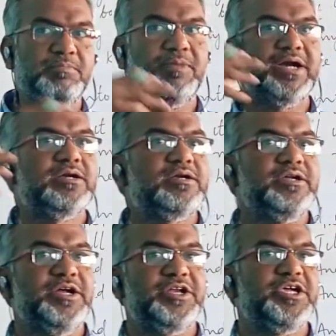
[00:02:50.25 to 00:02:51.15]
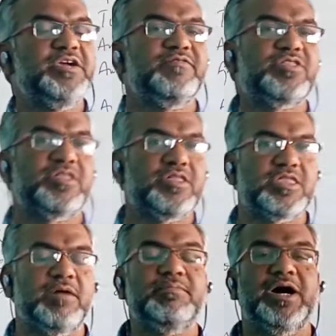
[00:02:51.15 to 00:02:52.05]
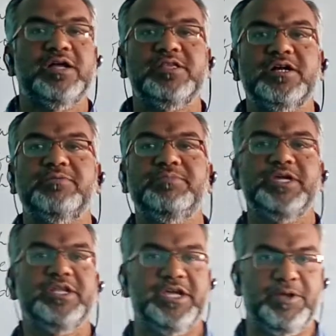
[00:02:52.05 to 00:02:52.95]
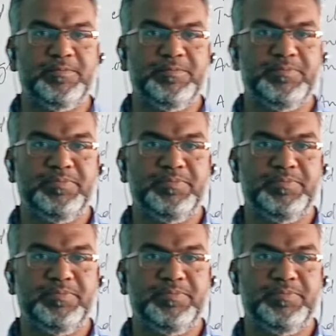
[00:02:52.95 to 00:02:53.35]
but it gives some other meaning.